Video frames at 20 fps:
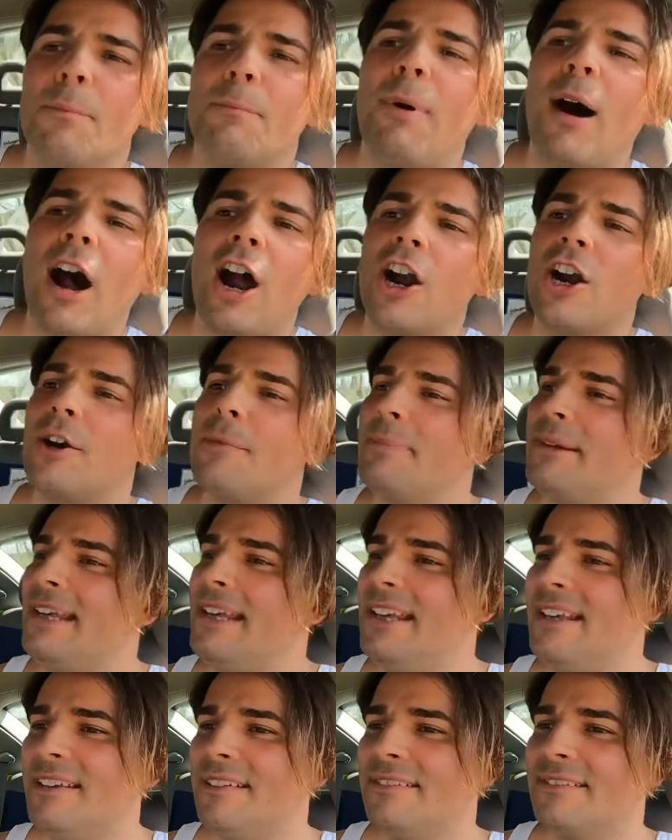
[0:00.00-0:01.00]

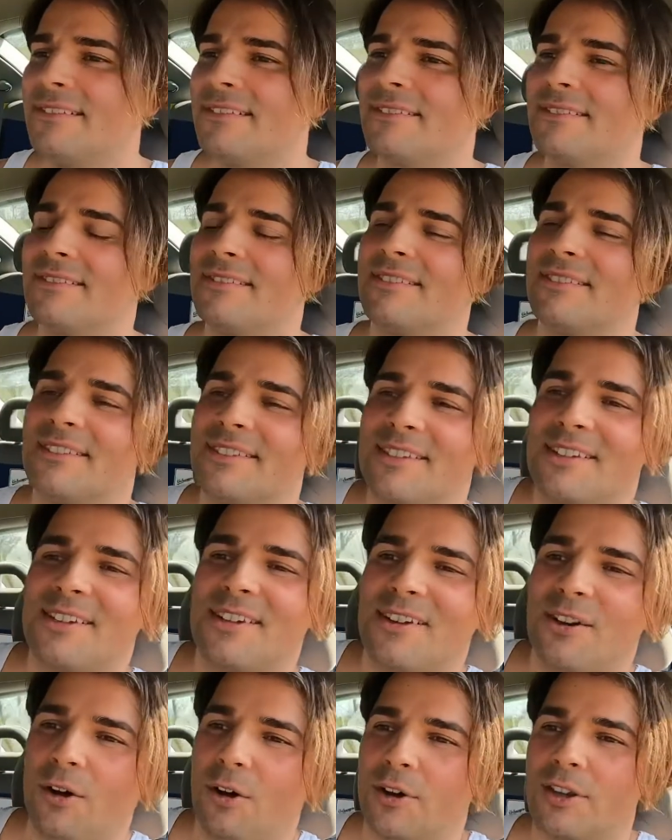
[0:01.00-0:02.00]
Barbie,
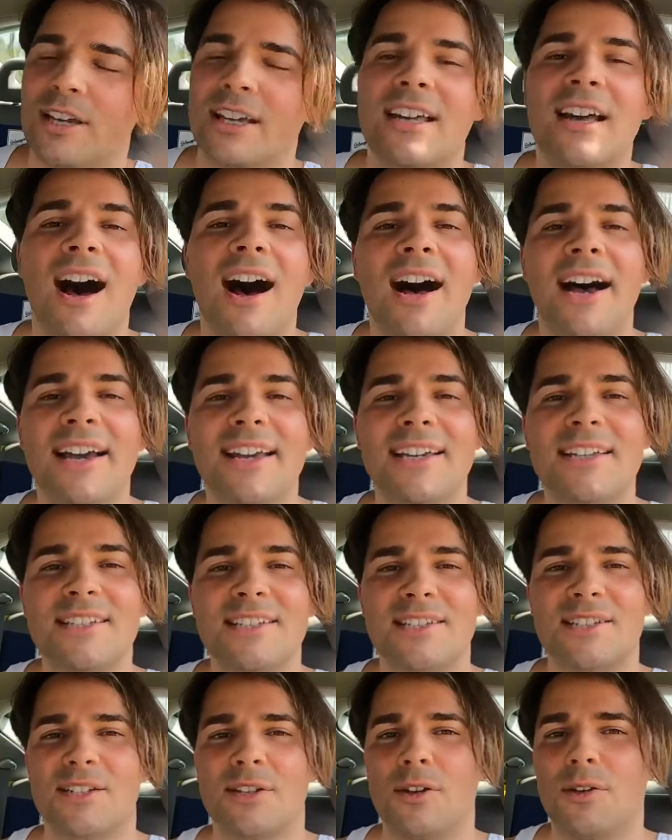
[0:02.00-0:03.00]
or the
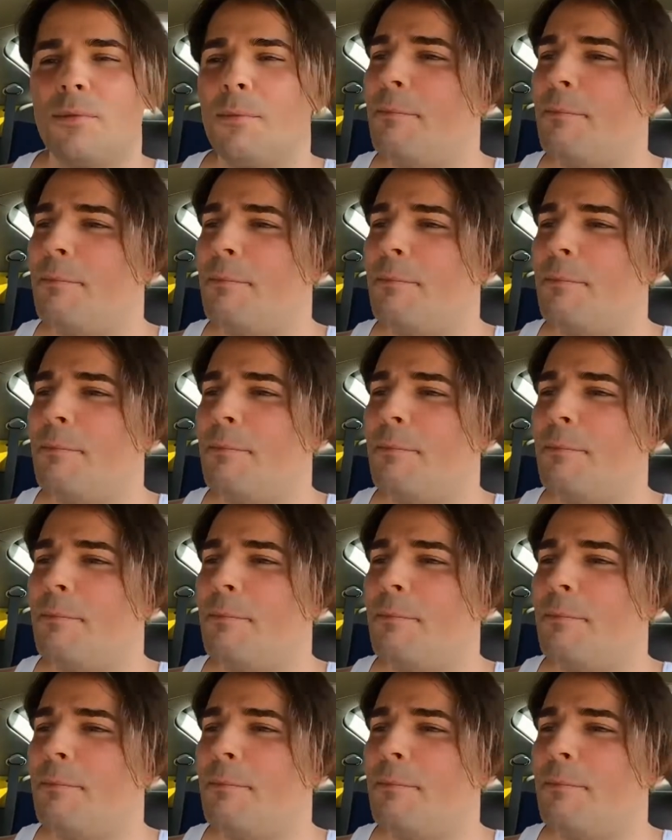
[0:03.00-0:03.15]
guys,